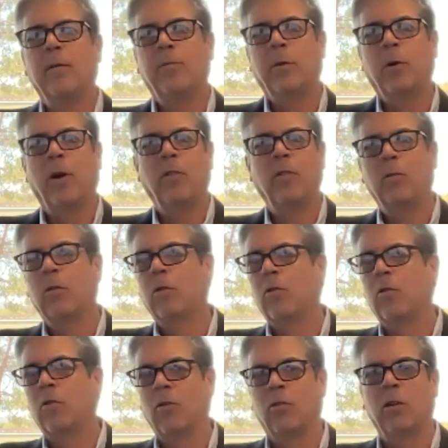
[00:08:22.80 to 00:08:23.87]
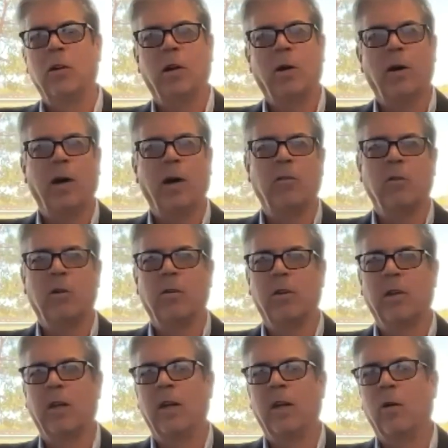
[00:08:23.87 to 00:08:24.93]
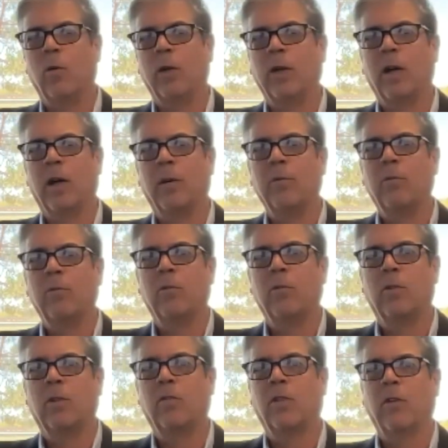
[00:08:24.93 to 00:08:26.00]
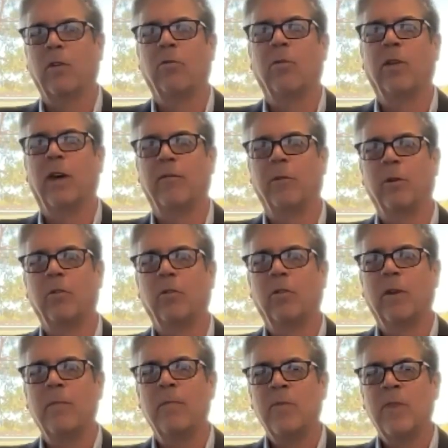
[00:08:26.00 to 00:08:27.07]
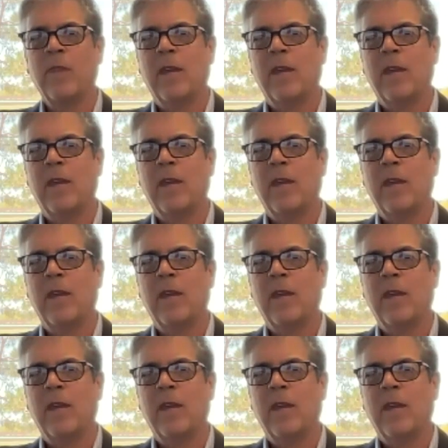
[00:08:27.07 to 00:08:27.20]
Progressing to the discussion, I started thinking, when it comes to successful efforts,